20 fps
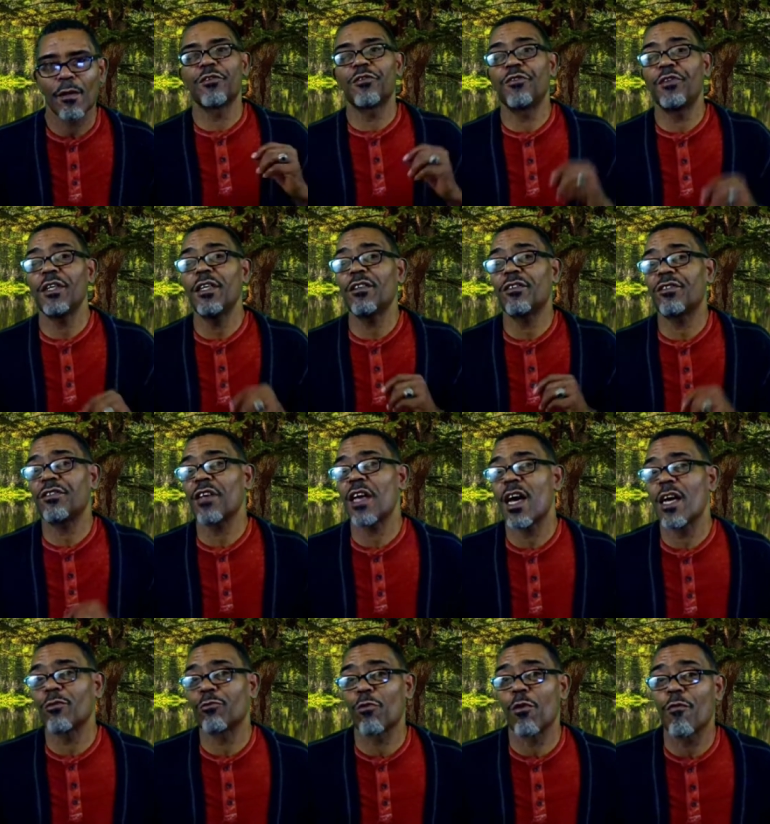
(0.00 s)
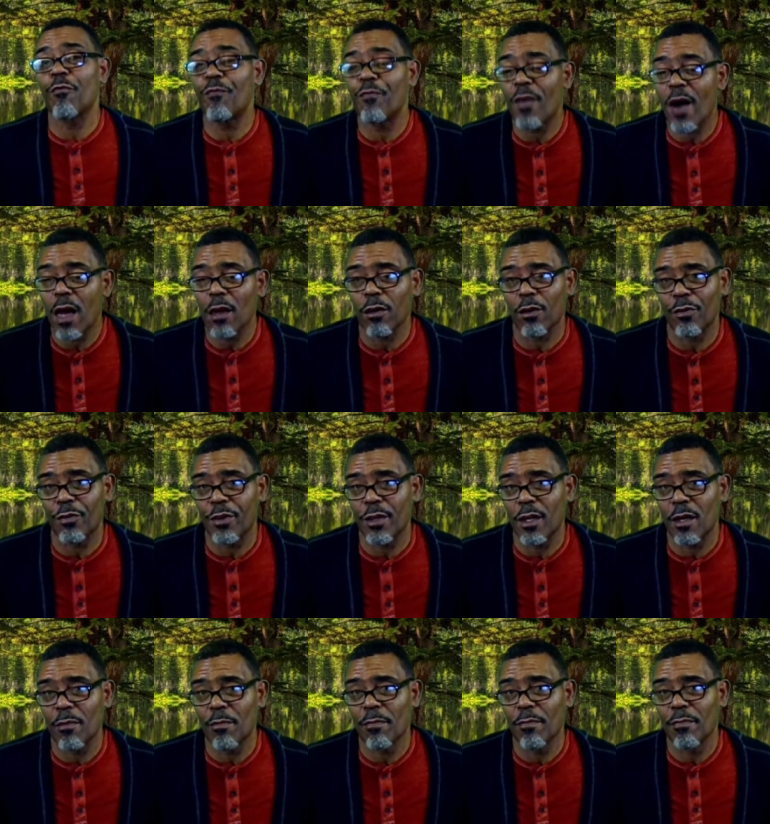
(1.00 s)
These signs will follow
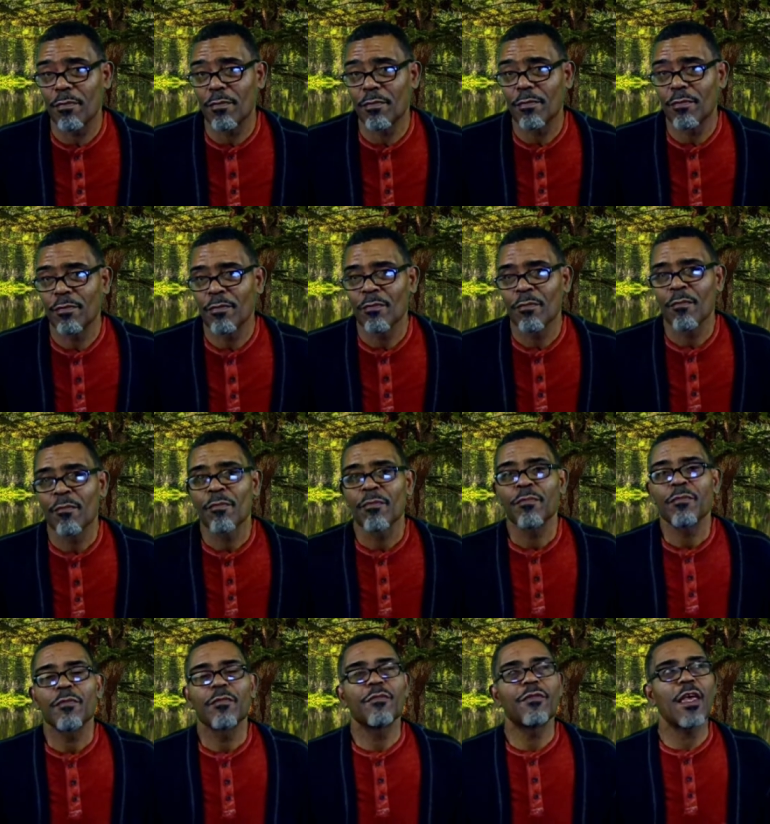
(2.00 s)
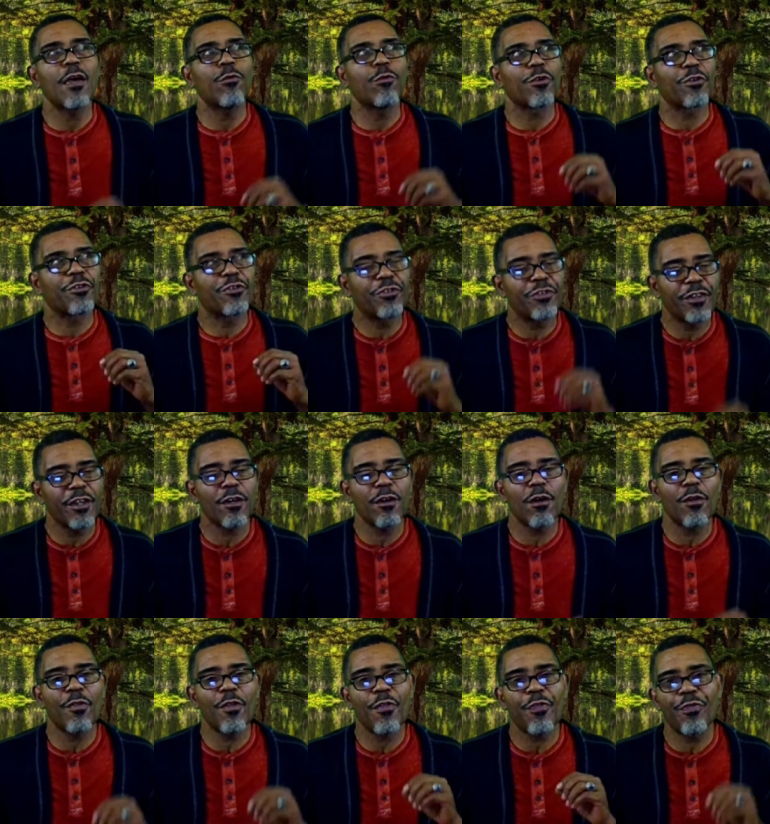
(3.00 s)
them. They will sit
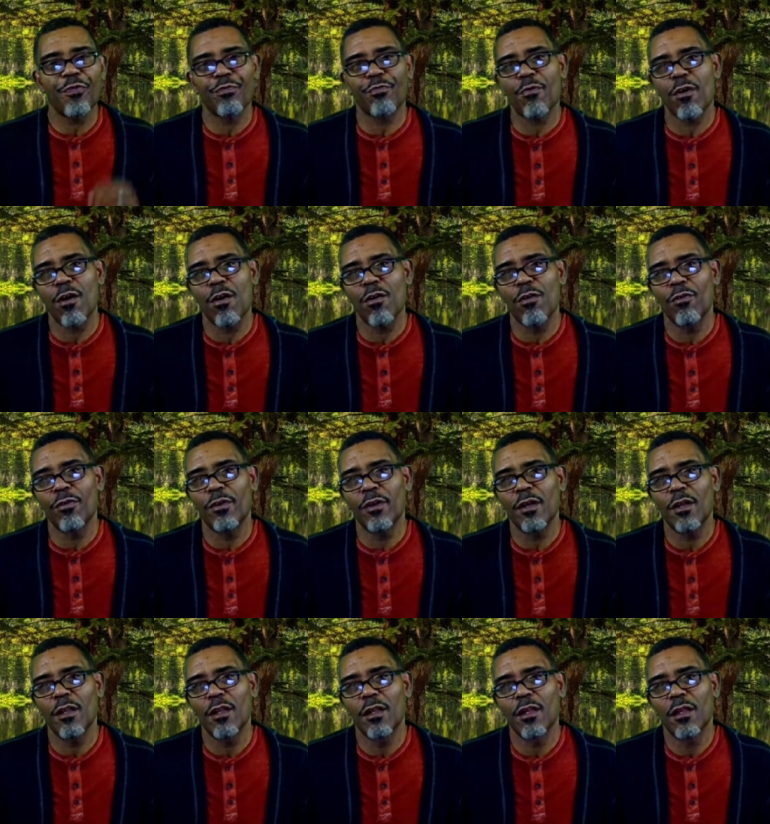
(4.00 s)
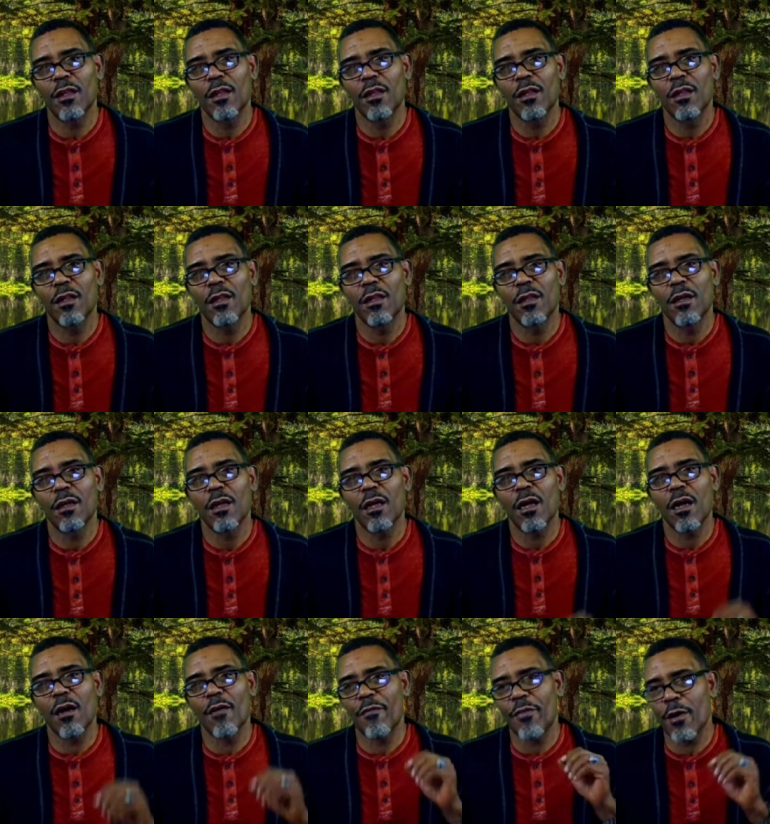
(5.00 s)
on the throne
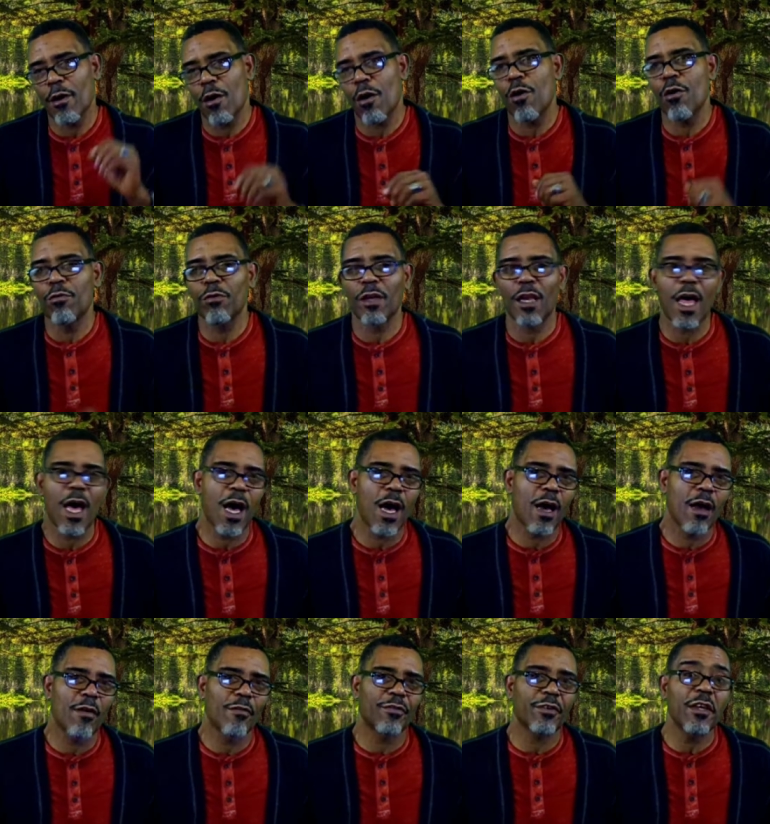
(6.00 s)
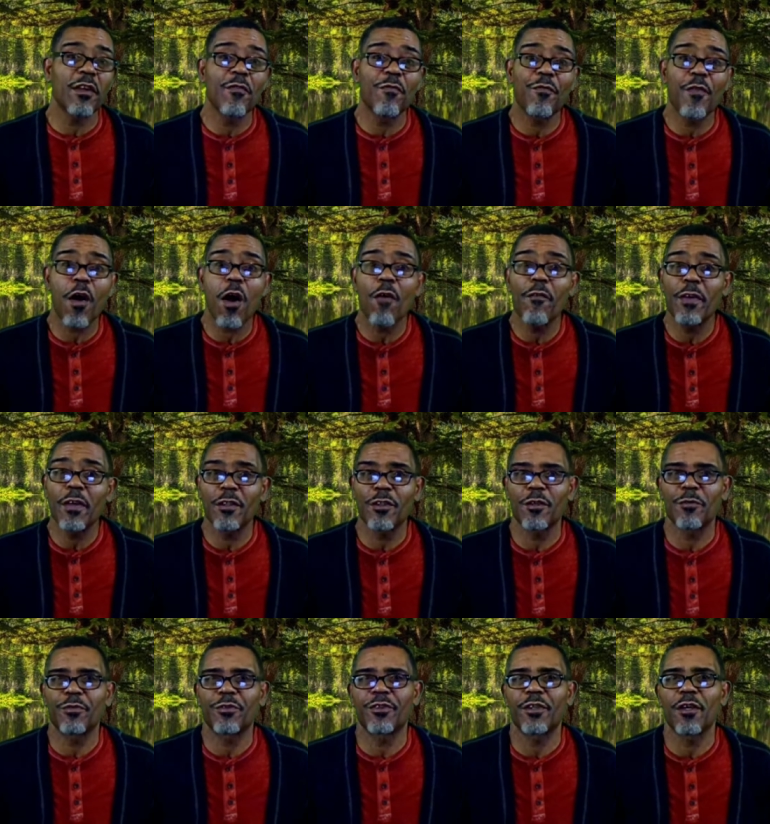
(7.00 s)
of their own lives, involving
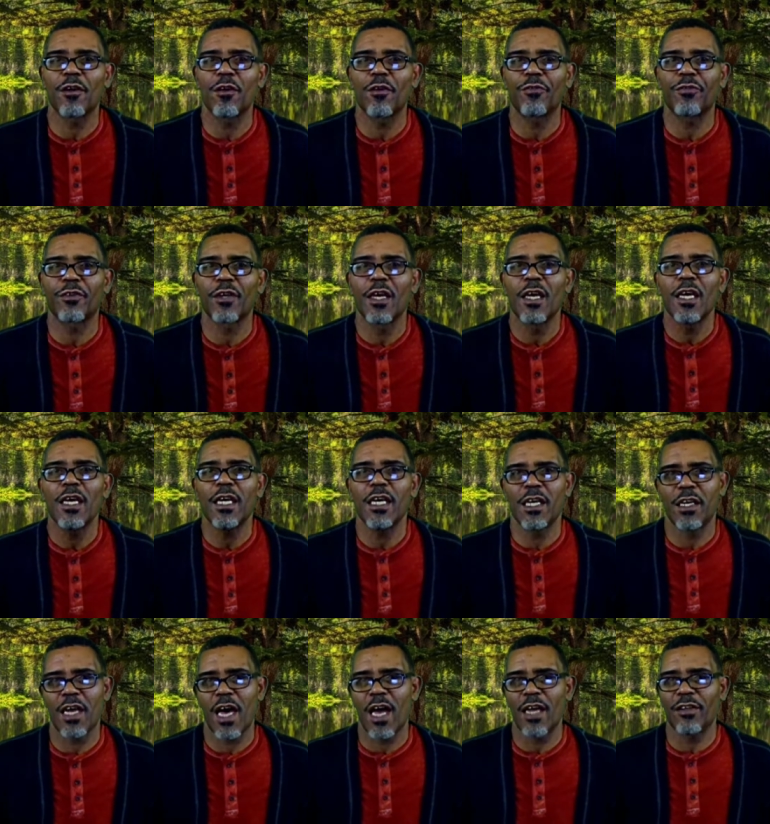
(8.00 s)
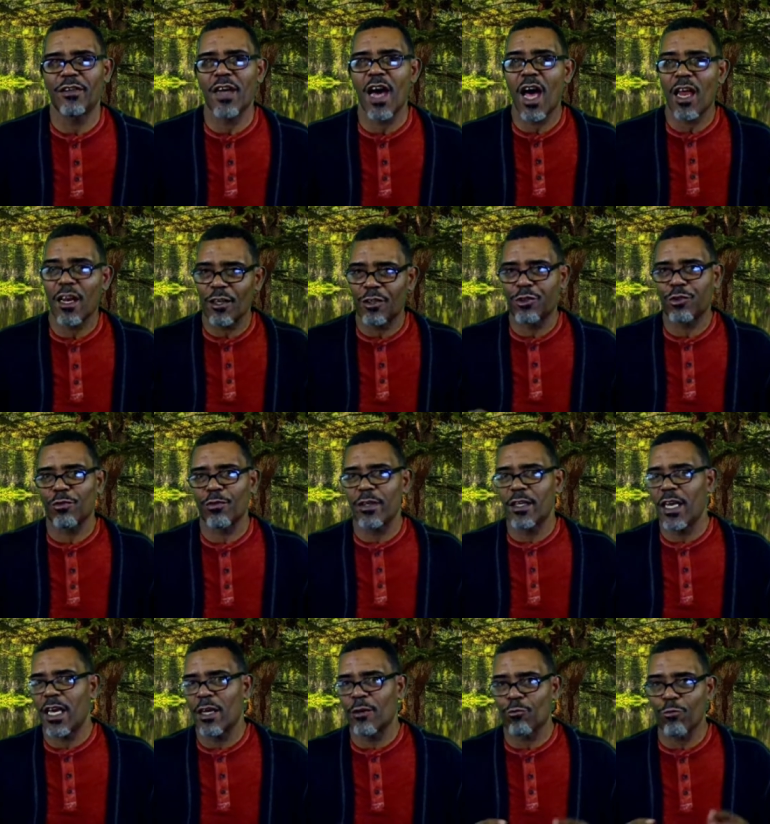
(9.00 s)
themselves in idolatry
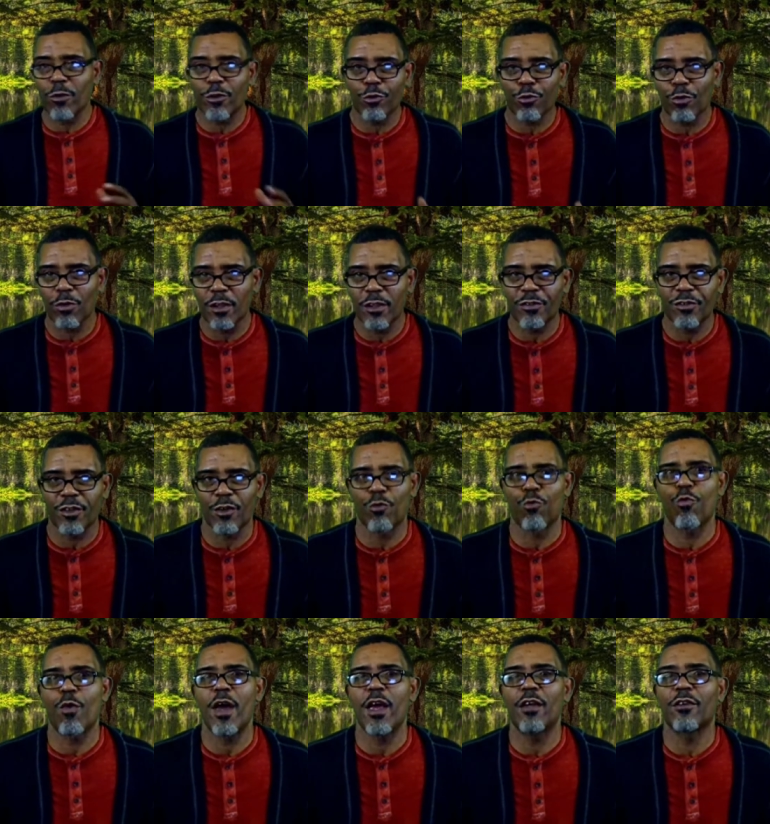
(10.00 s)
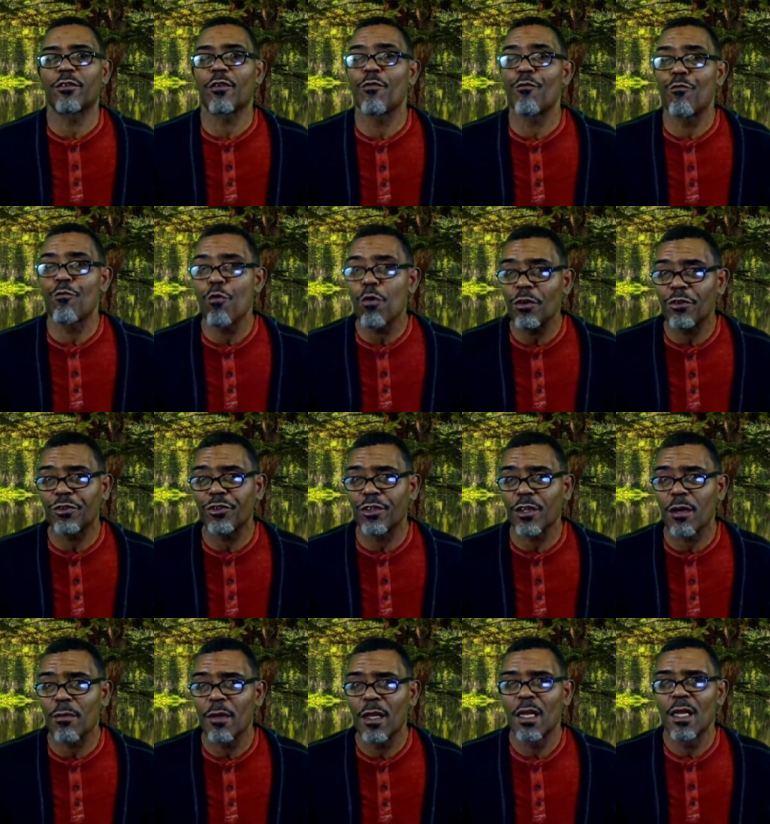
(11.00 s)
and ritualistic ways of
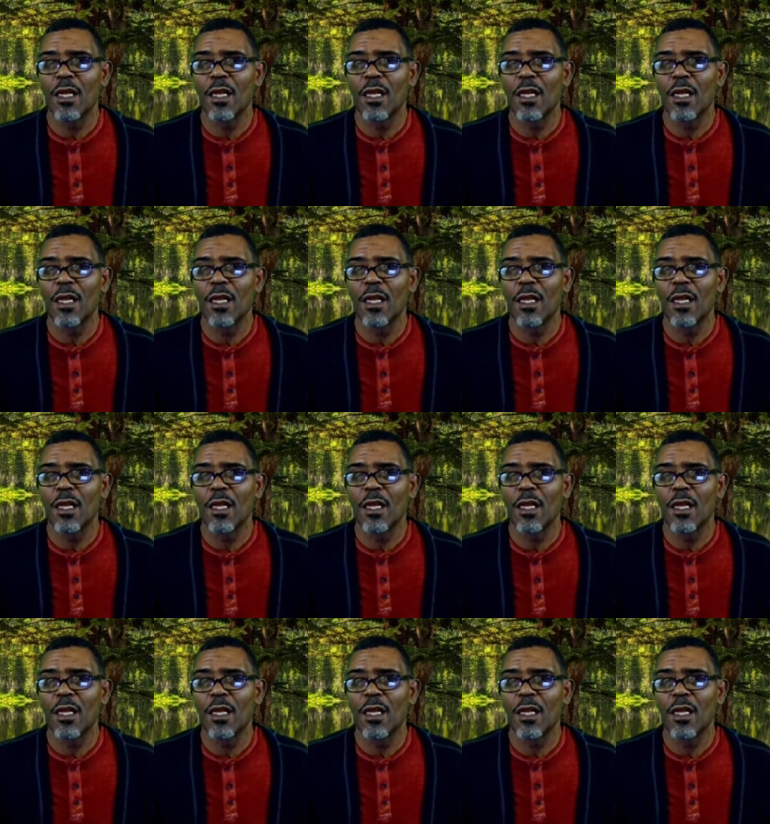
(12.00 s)
worship,